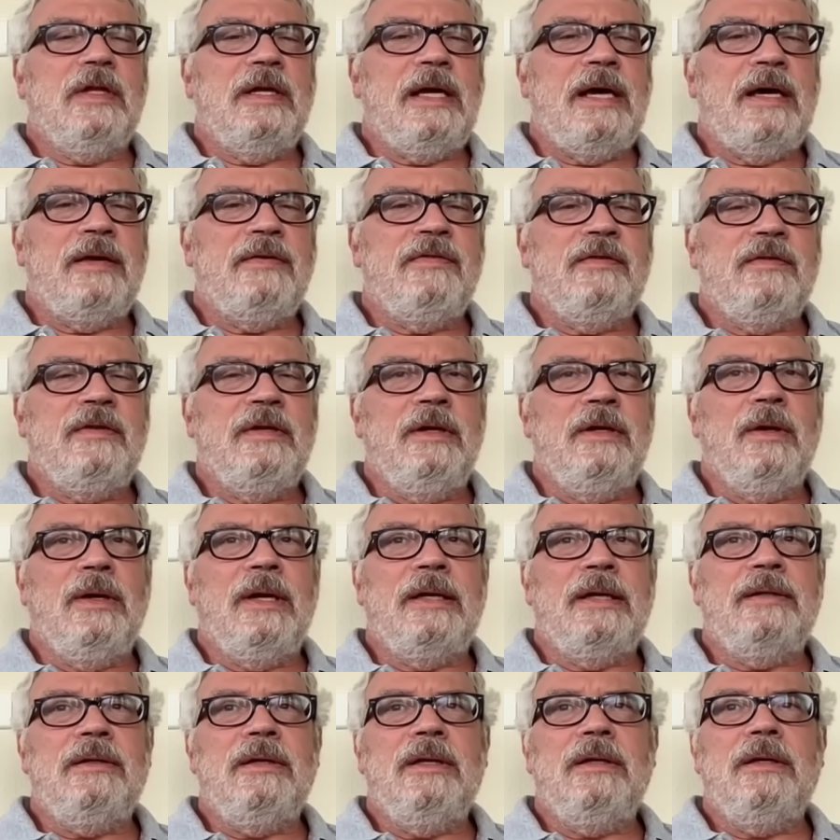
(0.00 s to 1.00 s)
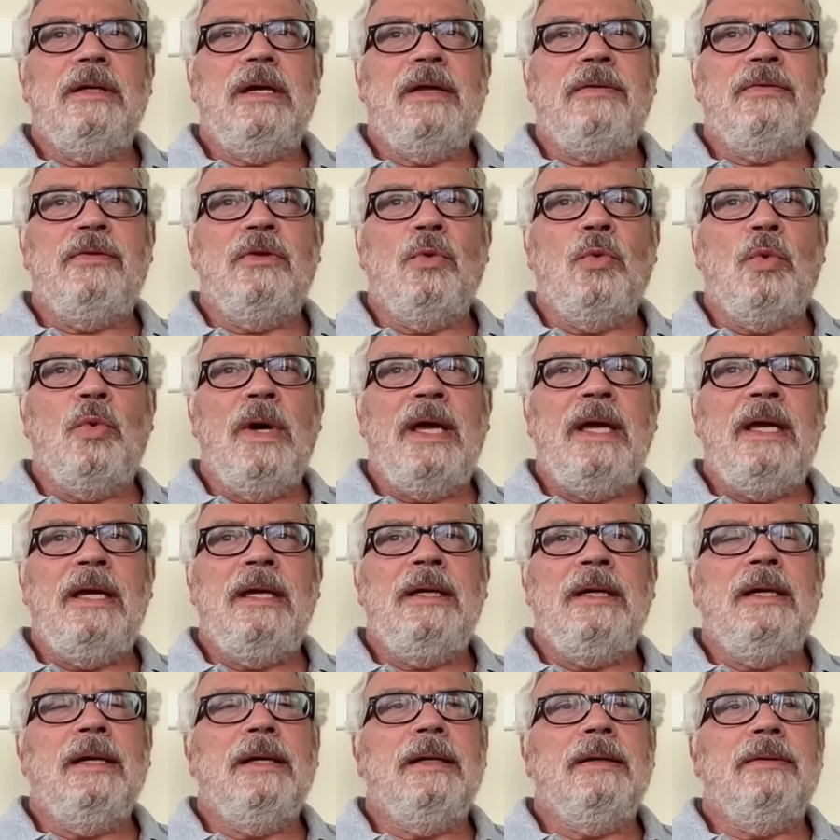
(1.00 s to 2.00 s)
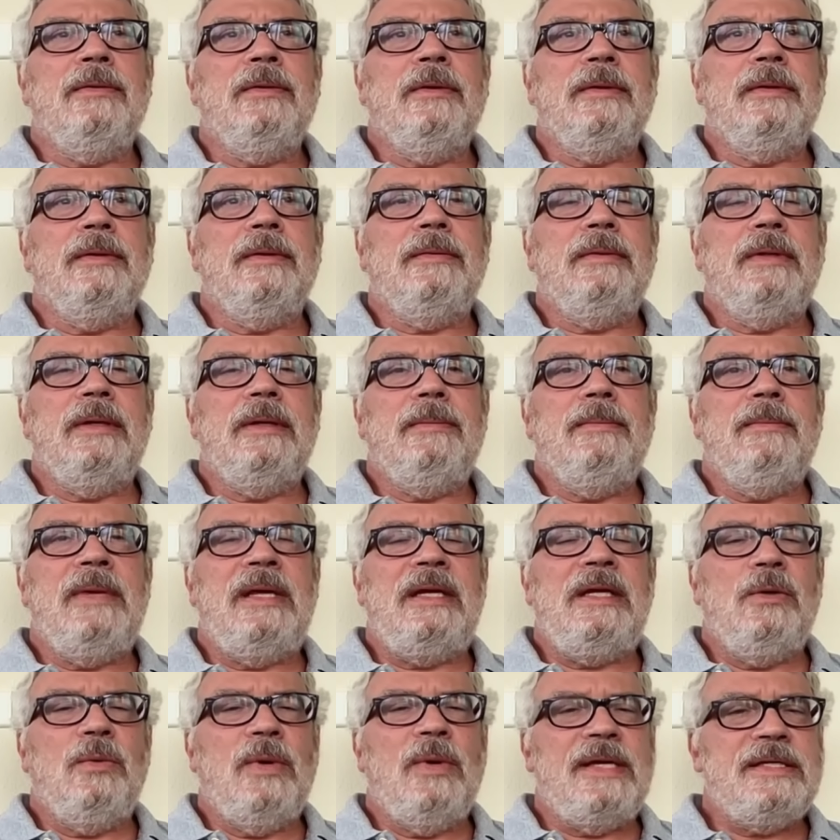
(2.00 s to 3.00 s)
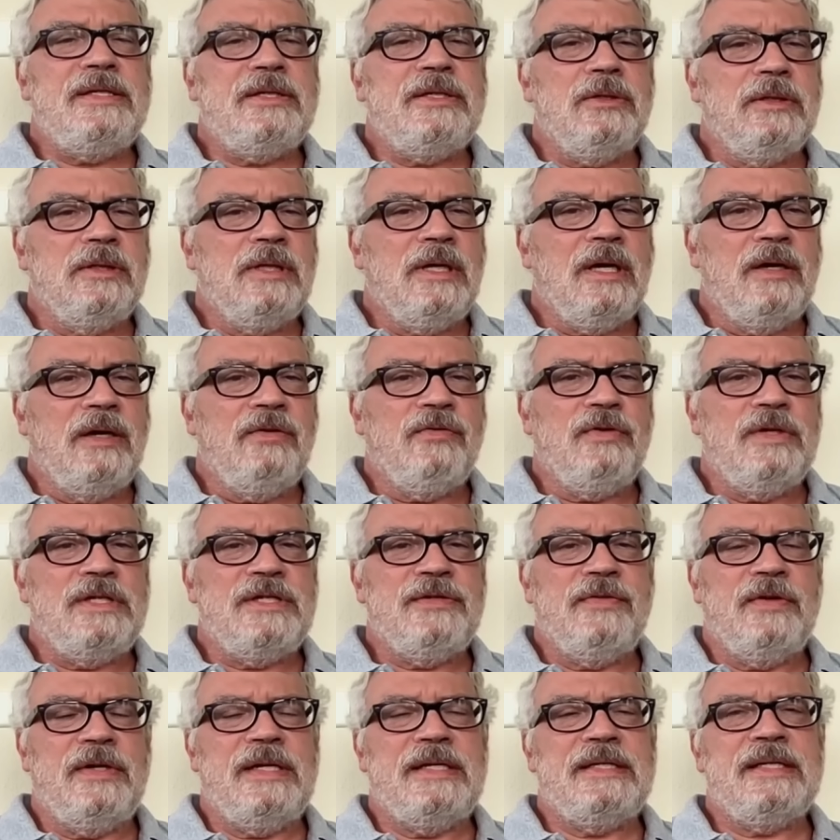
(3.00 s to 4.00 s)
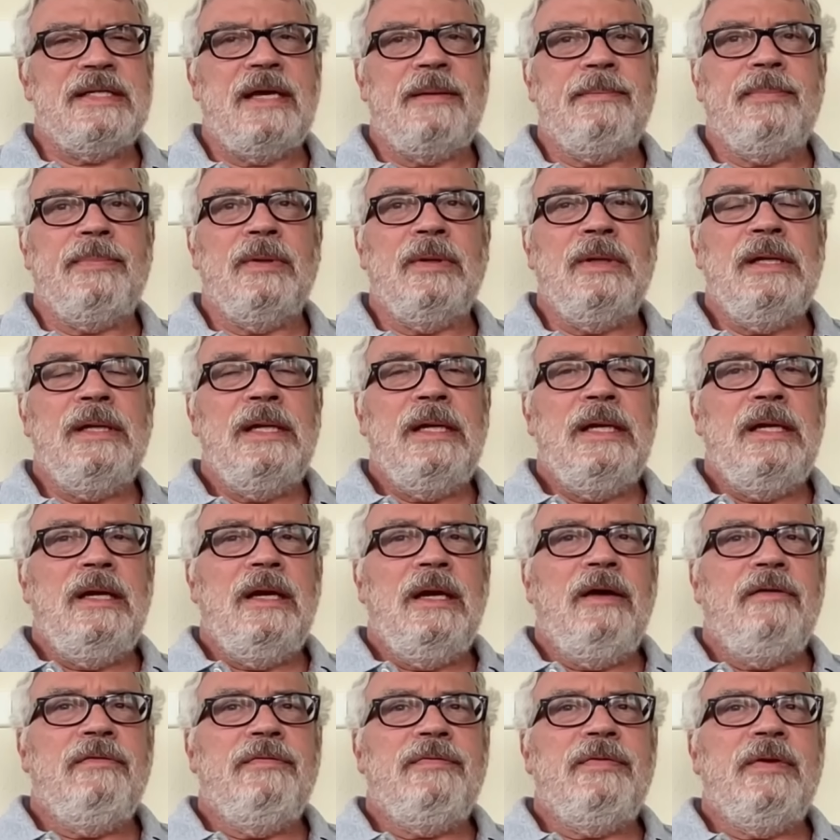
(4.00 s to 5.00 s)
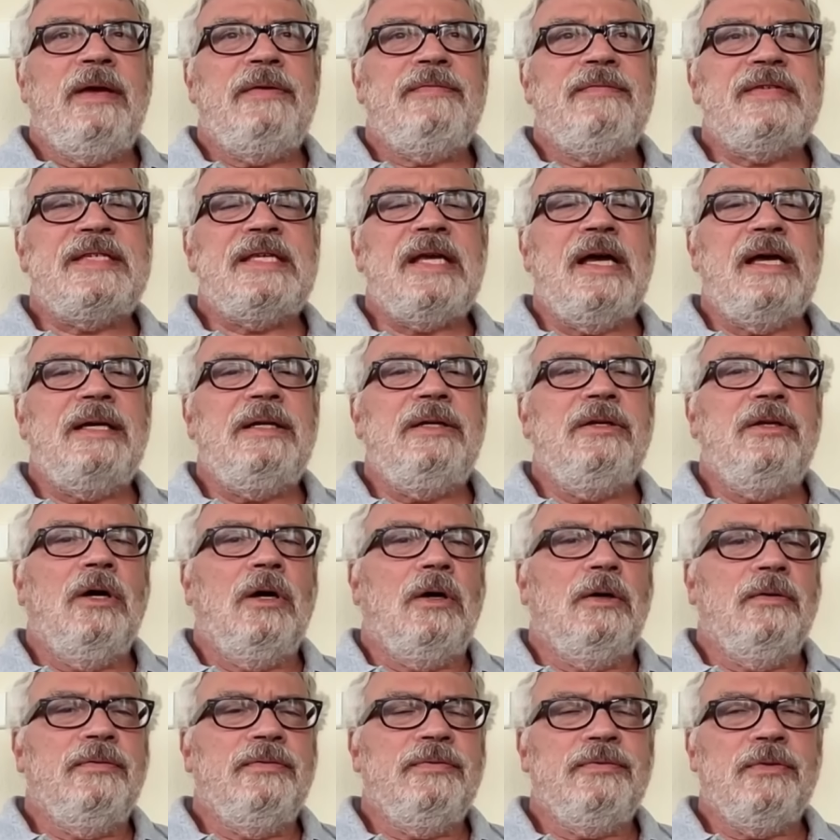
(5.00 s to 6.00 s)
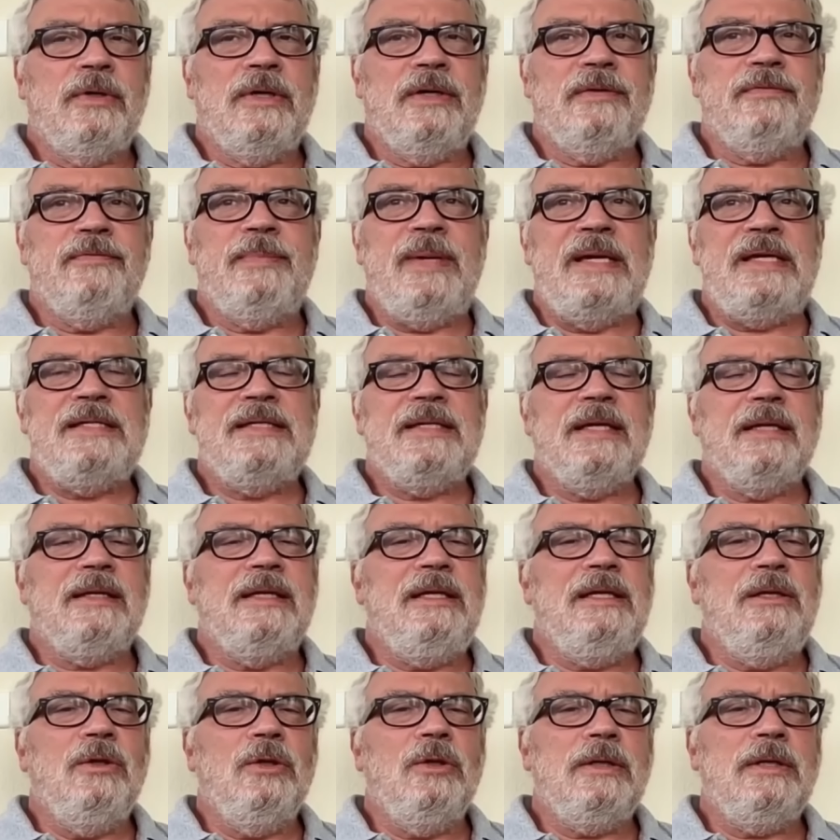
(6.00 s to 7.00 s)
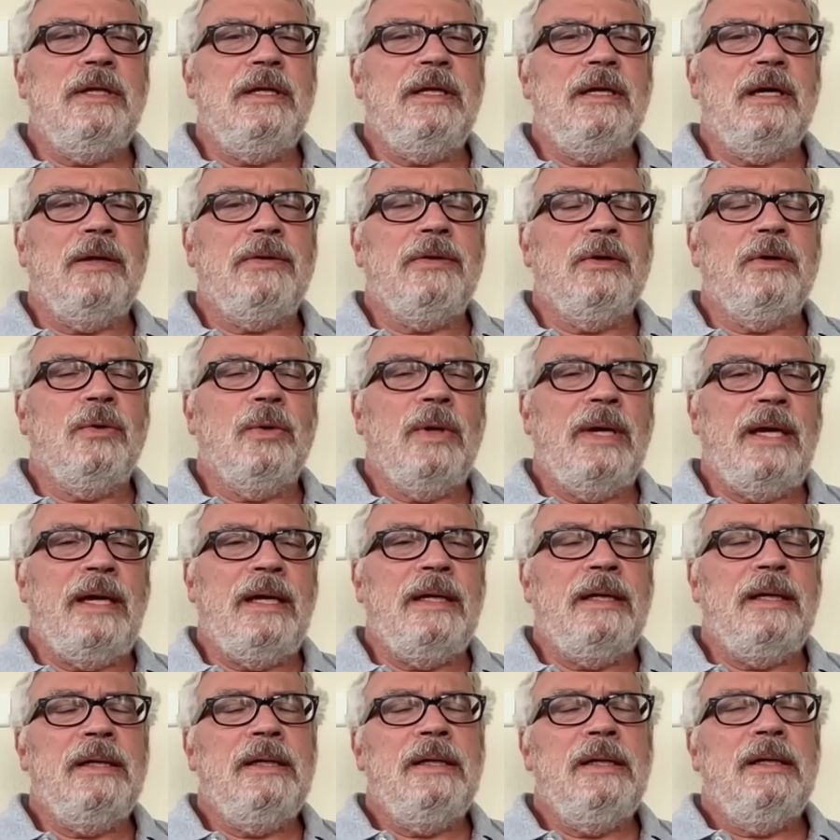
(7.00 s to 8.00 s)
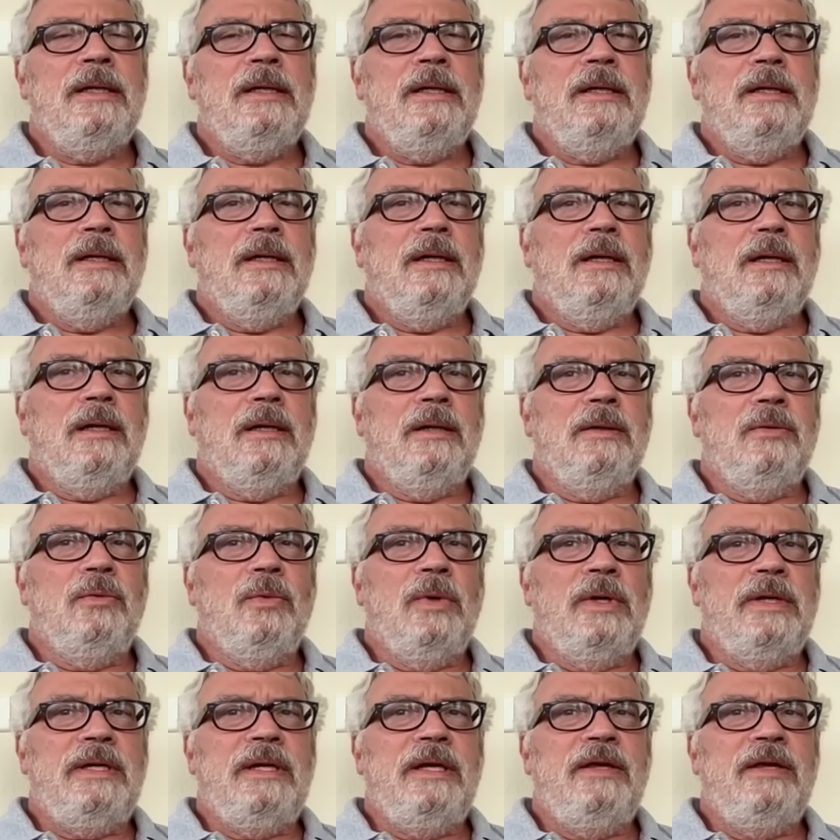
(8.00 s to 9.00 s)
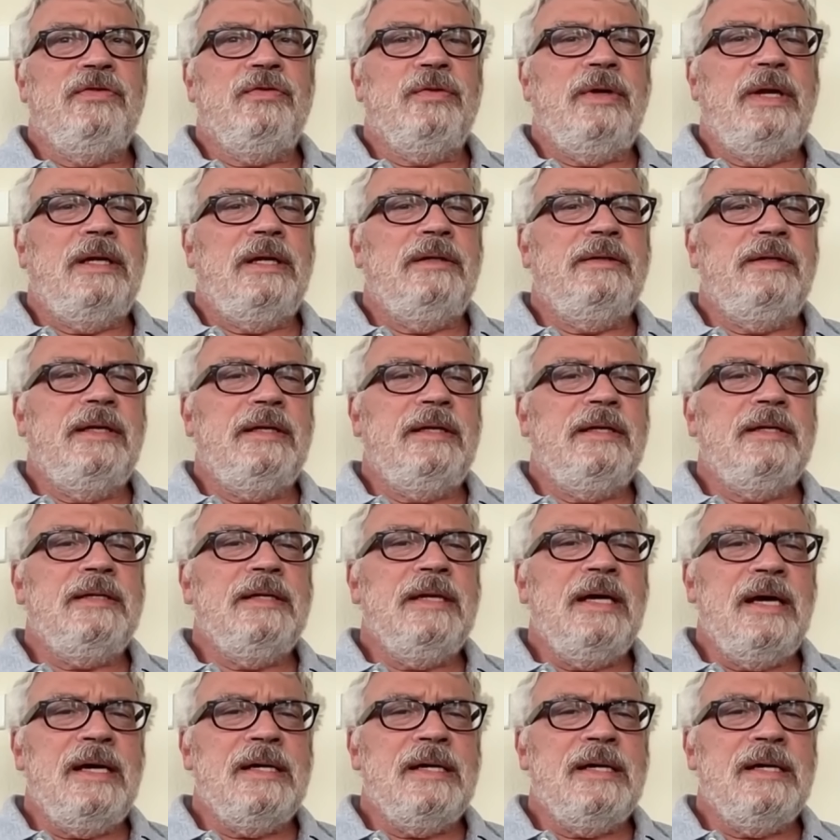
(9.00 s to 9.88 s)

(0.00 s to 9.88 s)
the last year at the way many Western countries, for example, have signed off or have basically looked the other way on what Israel did in